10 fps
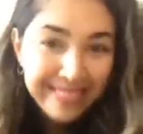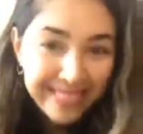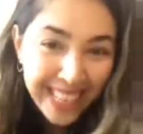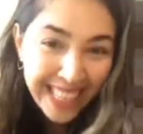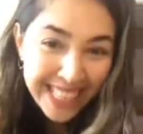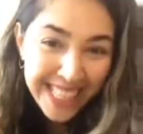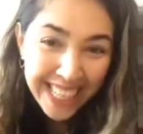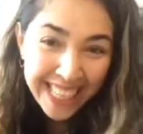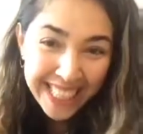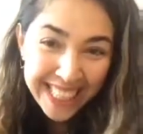Are you guys
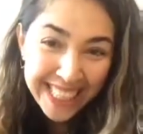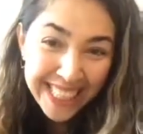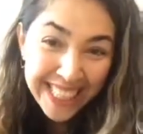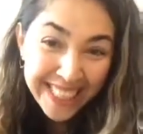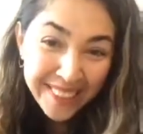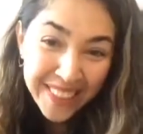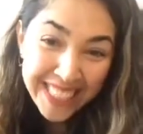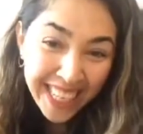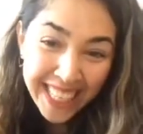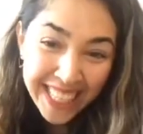ready? I'm super
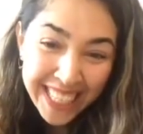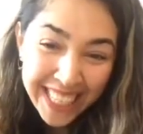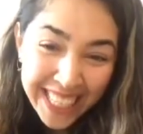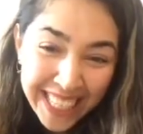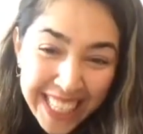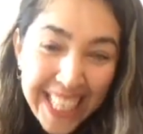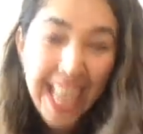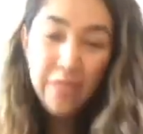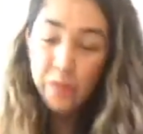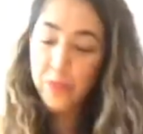excited.
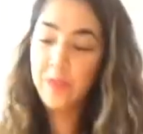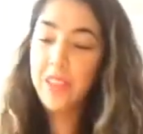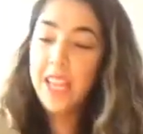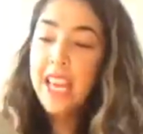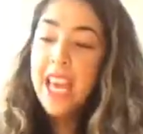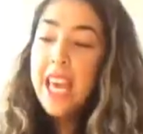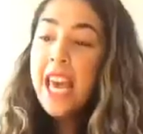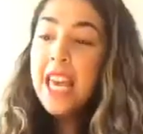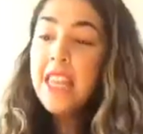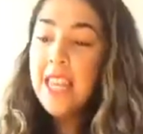Okay.
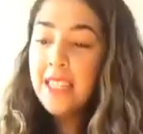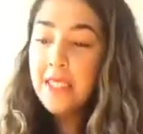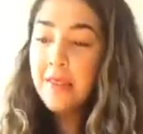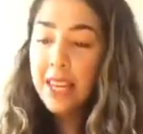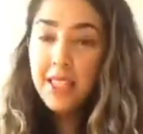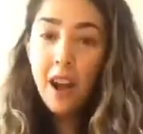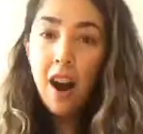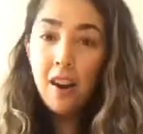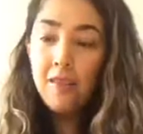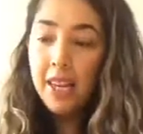This week's
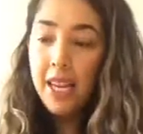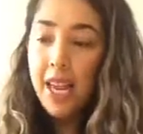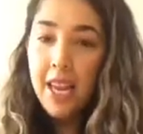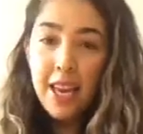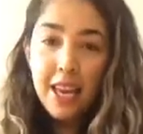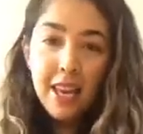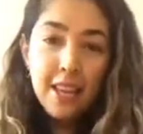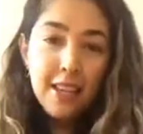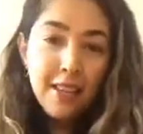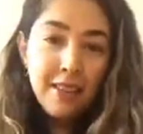artwork
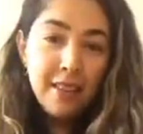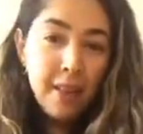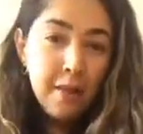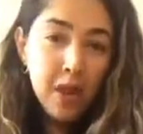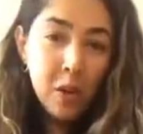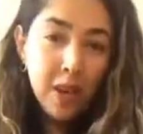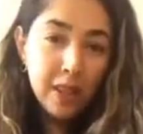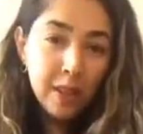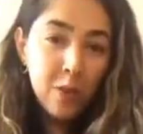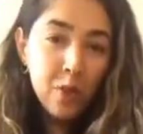is, give me a quick
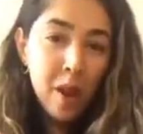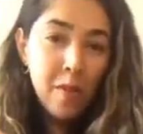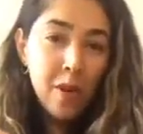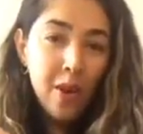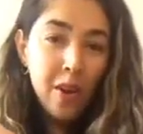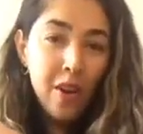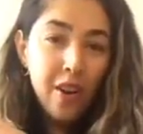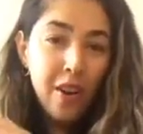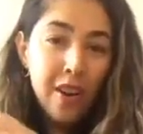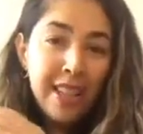little drum
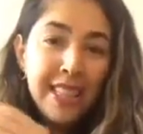roll.